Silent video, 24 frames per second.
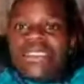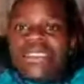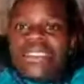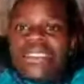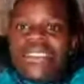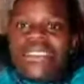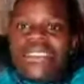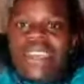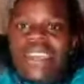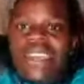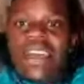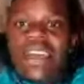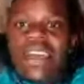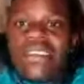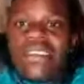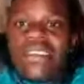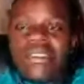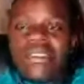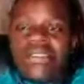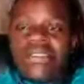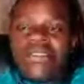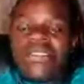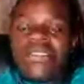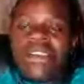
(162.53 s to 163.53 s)
Is it? Yeah,
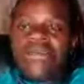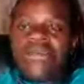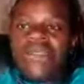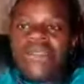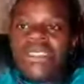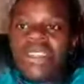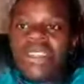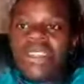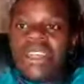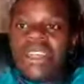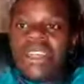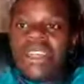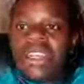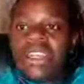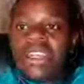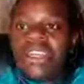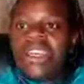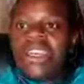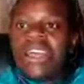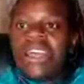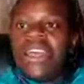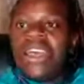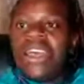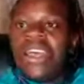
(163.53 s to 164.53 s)
because I'm
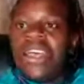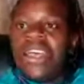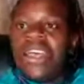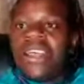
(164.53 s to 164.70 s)
tethering.